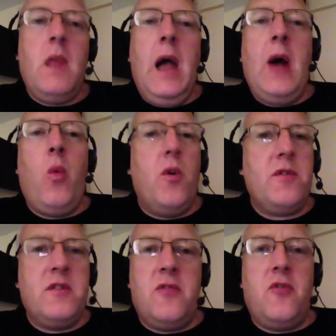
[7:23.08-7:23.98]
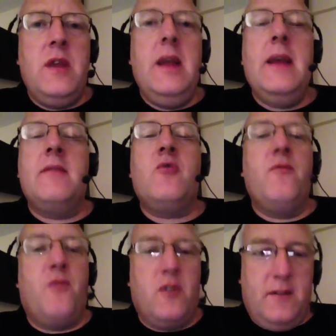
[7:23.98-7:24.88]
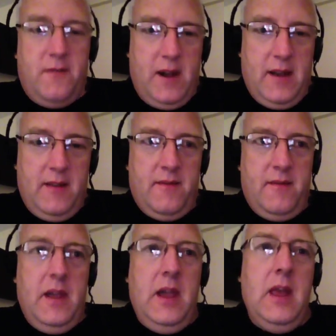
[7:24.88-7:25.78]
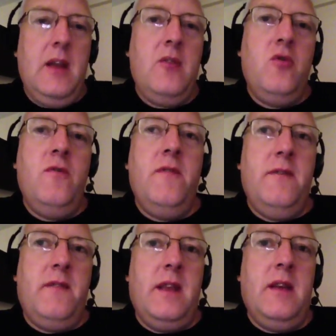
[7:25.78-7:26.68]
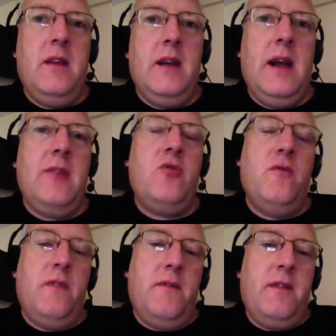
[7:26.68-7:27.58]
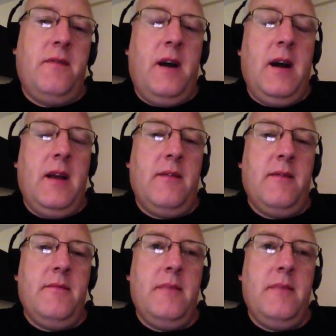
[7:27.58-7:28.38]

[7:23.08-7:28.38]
A quarter to 3 is 2:45, 2:50 and 2:55.